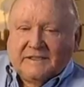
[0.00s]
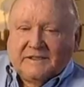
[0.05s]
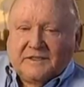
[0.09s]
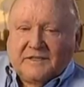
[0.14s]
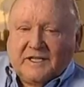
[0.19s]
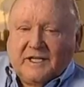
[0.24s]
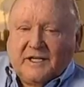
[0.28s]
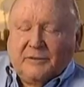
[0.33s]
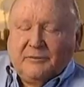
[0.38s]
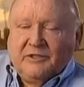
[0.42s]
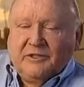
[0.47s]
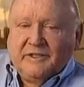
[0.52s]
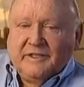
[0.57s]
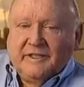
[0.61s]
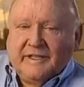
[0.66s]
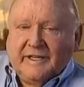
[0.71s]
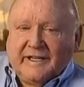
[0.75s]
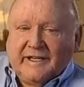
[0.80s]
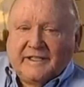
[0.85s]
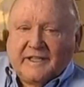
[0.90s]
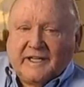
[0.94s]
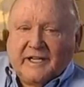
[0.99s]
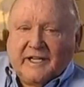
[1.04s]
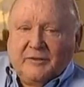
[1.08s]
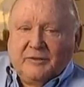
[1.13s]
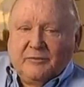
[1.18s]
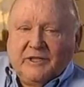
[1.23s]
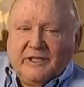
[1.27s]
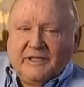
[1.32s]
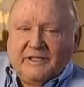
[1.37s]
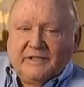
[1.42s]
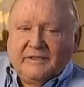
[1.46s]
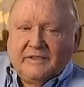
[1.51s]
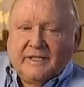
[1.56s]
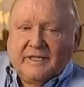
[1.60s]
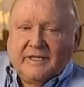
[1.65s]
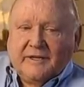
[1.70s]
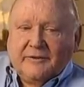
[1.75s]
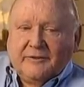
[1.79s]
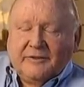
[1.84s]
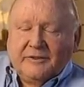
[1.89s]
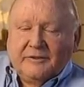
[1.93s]
Tom and Nanette came in
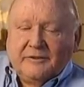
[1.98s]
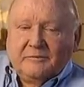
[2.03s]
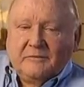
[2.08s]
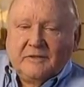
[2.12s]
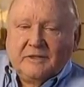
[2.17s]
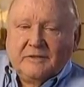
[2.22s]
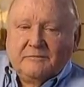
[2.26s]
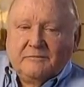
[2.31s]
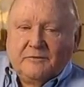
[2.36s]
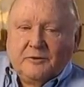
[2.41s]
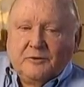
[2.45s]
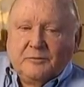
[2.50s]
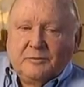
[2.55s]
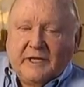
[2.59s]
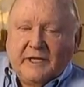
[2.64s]
carrying a few